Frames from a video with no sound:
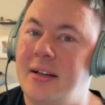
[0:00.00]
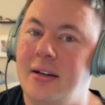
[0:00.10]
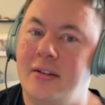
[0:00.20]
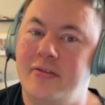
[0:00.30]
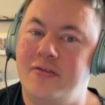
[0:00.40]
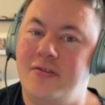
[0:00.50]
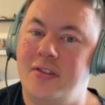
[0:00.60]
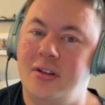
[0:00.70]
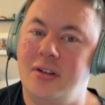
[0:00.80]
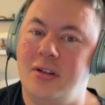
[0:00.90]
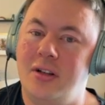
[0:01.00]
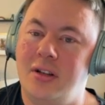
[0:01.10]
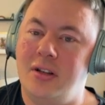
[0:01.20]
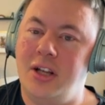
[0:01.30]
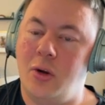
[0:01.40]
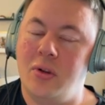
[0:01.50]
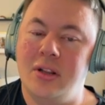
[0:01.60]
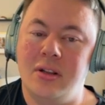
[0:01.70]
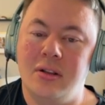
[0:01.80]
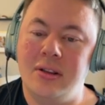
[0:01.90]
of,
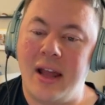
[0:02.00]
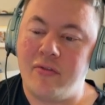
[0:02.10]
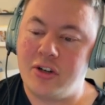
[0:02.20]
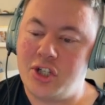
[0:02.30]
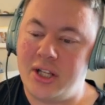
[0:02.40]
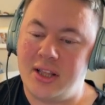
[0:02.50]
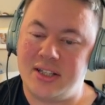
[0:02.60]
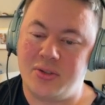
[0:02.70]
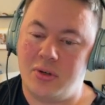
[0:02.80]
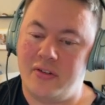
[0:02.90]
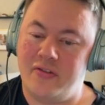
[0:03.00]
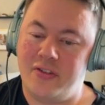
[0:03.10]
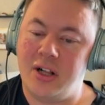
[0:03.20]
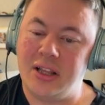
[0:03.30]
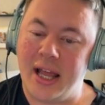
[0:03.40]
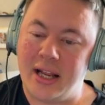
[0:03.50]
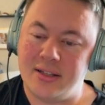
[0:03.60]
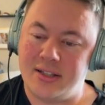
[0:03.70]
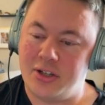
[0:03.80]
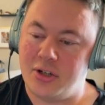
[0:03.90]
leveraging this sort of
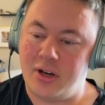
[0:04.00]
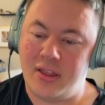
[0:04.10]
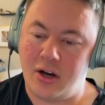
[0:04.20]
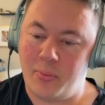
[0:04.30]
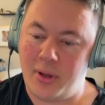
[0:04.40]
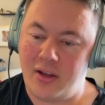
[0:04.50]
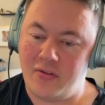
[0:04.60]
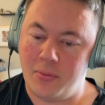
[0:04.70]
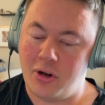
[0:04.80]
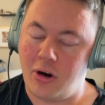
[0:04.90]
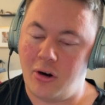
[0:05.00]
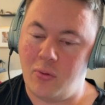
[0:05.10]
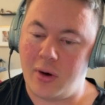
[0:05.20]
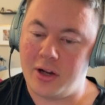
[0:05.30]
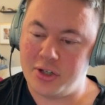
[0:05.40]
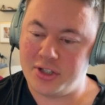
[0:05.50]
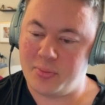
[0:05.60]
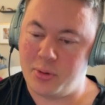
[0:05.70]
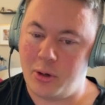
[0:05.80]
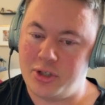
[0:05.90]
client-centered therapy from Carl Rogers'
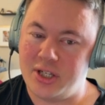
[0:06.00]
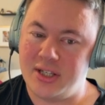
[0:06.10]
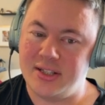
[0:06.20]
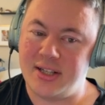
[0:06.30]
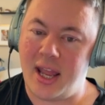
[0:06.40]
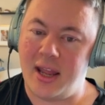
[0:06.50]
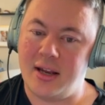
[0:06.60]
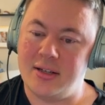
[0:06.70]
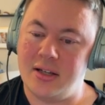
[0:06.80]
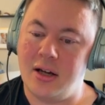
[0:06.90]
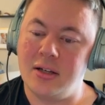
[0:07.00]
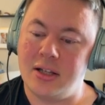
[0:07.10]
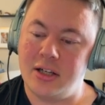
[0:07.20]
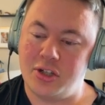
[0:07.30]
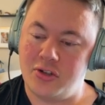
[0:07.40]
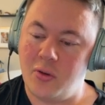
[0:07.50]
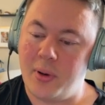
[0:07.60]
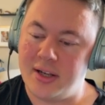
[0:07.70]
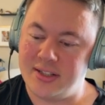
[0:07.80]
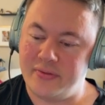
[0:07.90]
approaches and unconditional
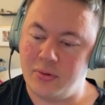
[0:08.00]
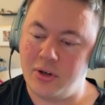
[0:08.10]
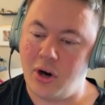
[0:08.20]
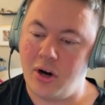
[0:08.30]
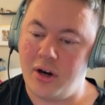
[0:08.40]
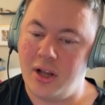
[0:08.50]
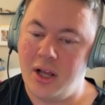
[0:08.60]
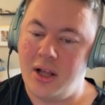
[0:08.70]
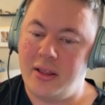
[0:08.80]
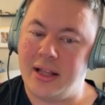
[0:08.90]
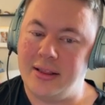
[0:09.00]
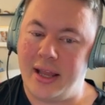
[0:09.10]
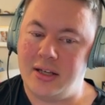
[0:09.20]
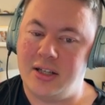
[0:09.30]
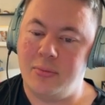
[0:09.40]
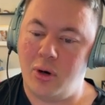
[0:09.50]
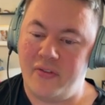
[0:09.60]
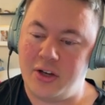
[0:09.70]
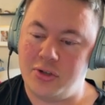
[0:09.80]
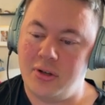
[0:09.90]
positive regard that led to
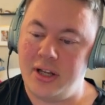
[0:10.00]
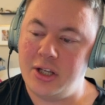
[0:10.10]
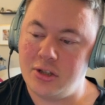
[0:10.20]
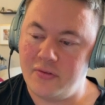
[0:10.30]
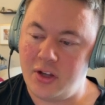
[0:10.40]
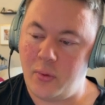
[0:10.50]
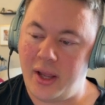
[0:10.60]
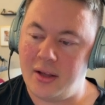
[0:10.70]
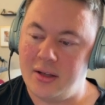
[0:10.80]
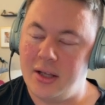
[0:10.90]
motivational interviewing